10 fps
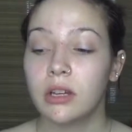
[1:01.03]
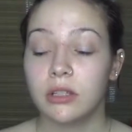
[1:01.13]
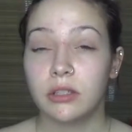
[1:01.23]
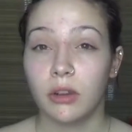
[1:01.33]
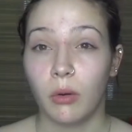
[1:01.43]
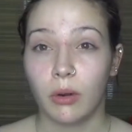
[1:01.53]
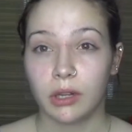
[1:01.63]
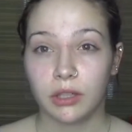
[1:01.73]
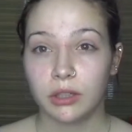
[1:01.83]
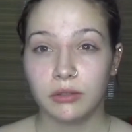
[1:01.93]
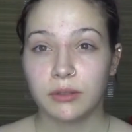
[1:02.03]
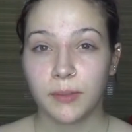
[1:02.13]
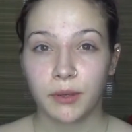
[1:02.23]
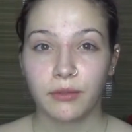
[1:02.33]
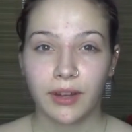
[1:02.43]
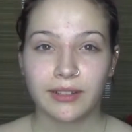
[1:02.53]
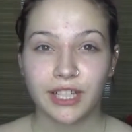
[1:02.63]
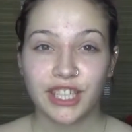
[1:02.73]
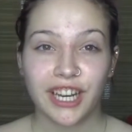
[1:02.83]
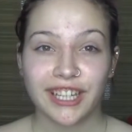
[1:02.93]
don't want to use both
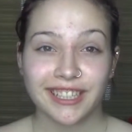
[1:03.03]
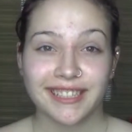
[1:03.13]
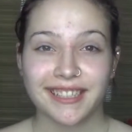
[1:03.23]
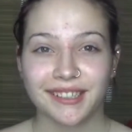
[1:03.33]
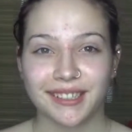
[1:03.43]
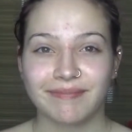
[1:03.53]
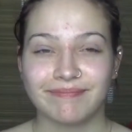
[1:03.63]
foundation and concealer.